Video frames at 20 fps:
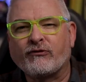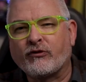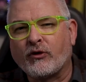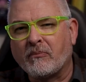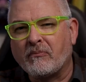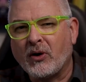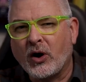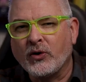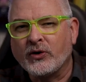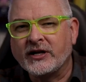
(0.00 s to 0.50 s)

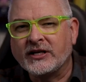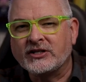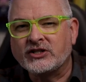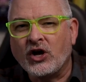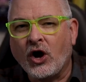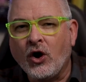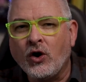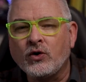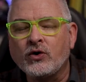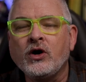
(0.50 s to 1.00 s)
foreboding
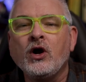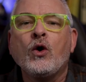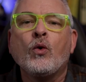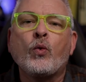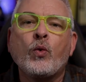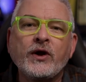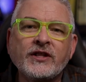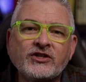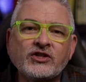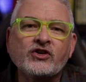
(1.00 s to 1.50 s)
tone
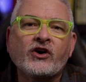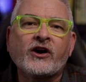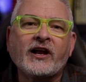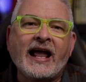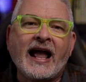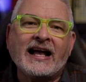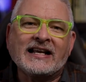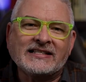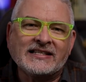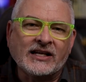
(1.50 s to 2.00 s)
with
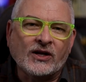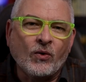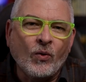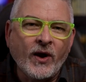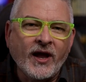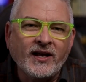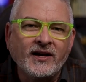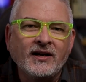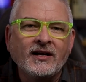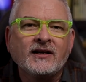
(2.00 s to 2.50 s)
sarcastic
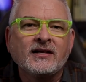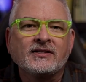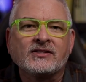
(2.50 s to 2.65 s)
wit,